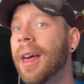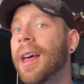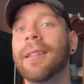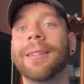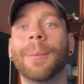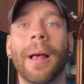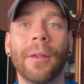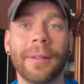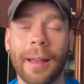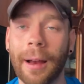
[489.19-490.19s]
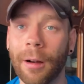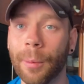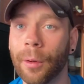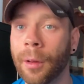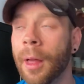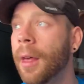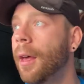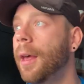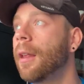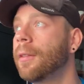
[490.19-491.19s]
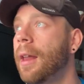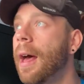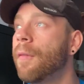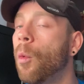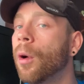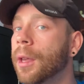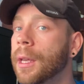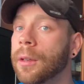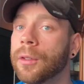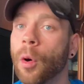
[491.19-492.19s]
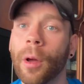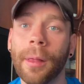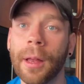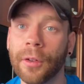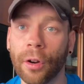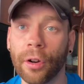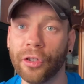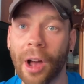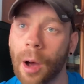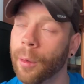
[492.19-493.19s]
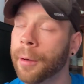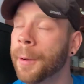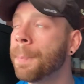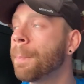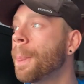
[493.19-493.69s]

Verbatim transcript: It smells terrible. It doesn't have a working toilet or a shower.